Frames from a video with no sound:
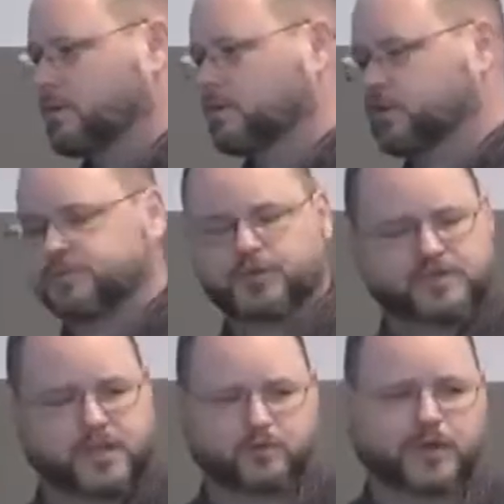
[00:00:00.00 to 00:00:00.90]
Scripture
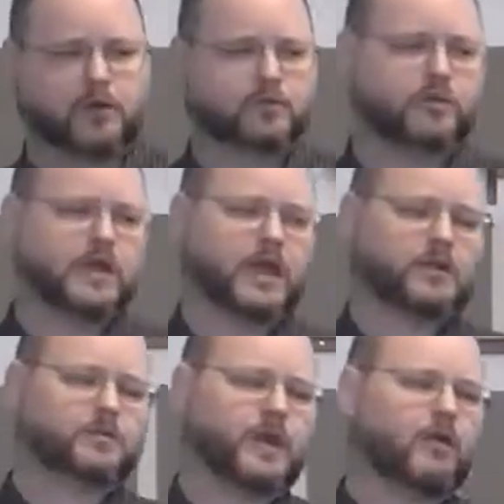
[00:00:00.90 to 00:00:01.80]
says we don't do that.
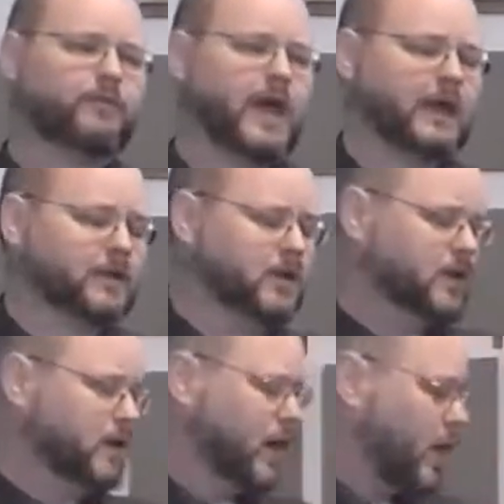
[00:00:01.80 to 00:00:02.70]
As a matter of fact,
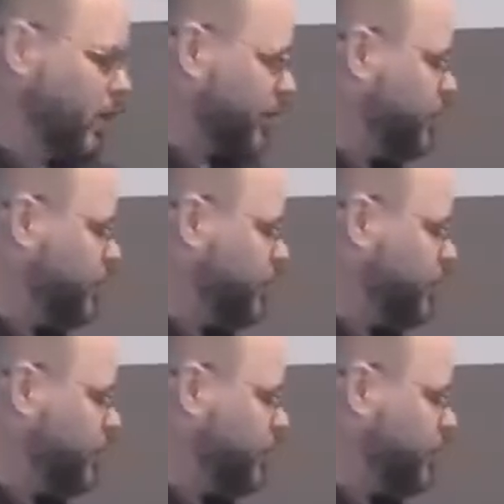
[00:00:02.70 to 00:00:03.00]
I want